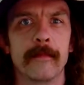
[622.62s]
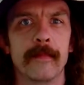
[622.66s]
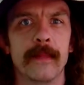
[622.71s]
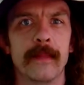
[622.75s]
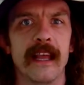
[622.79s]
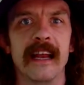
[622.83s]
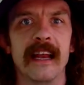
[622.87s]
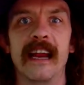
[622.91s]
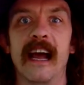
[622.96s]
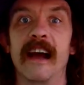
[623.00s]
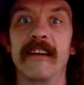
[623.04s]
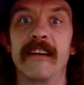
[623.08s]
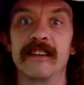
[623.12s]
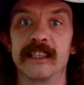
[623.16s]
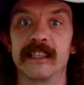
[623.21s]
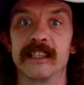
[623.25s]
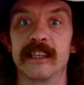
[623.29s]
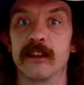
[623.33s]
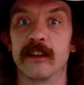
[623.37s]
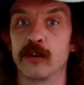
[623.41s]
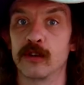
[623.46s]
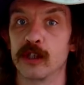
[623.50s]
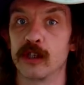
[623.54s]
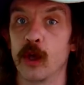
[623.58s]
It obviously
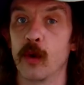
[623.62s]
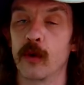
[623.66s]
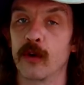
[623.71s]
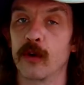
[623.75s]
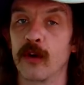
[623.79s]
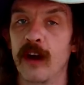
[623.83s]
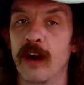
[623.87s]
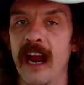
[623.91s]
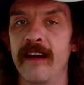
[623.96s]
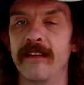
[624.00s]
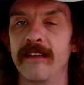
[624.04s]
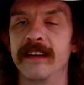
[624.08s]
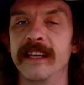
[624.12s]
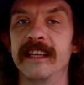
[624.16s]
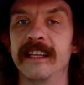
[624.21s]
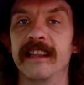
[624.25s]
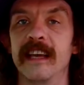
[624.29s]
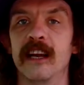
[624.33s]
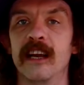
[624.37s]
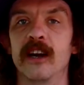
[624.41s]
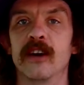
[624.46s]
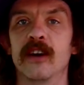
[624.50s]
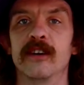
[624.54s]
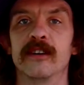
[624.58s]
there's lower gravity
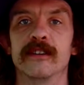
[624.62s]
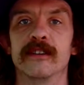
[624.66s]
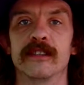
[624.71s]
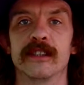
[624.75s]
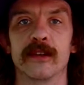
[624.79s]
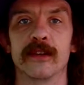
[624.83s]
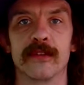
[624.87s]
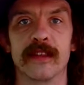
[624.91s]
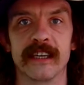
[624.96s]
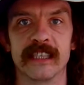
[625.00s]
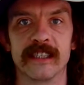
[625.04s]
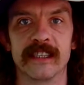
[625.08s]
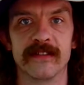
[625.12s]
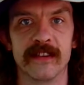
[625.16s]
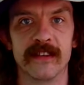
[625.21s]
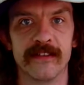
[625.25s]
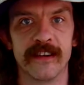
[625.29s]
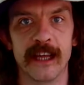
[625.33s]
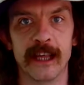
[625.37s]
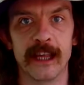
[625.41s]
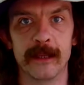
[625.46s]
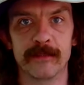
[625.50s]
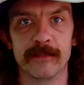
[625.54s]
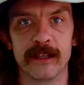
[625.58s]
there, so things have
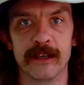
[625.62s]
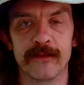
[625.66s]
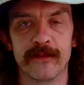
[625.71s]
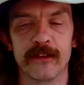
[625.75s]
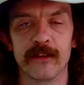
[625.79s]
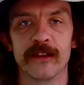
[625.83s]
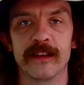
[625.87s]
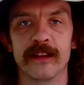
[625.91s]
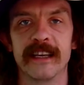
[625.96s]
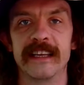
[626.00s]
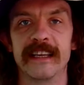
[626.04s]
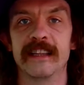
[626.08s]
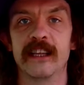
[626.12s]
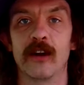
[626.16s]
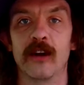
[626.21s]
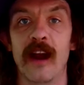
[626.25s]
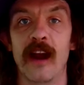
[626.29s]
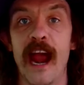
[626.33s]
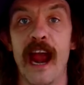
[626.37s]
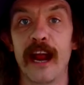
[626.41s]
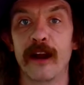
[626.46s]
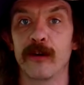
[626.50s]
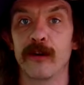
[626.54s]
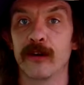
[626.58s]
developed differently. Their
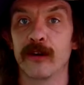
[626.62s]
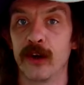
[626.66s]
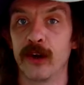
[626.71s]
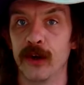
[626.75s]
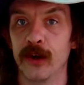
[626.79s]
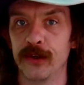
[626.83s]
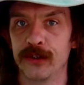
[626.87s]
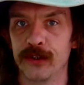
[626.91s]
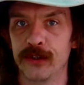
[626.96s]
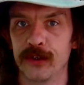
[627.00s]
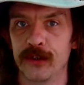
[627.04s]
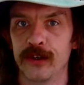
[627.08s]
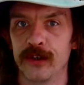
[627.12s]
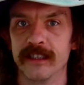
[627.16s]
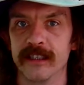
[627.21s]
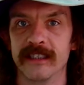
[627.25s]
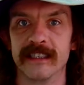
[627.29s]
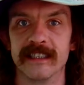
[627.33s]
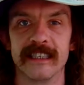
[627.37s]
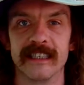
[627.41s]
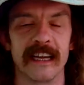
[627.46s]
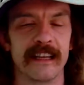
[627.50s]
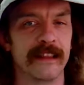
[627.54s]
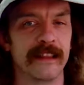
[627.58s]
agriculture is,
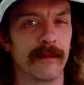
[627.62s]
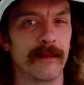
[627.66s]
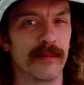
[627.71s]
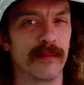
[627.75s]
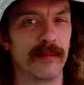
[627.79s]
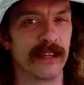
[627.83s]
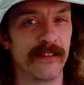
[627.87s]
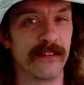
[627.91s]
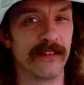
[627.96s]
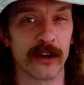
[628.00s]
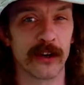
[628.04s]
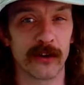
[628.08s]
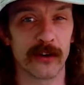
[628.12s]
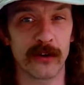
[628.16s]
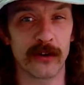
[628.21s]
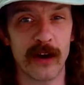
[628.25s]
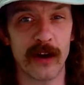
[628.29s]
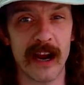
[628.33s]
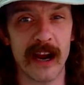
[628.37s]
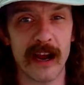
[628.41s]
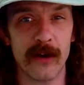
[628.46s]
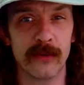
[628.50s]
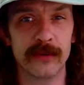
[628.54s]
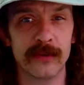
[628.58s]
I believe,
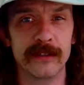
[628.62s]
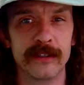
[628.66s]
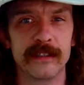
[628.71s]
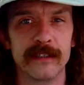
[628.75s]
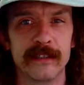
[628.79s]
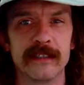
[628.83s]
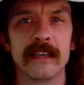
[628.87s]
underground.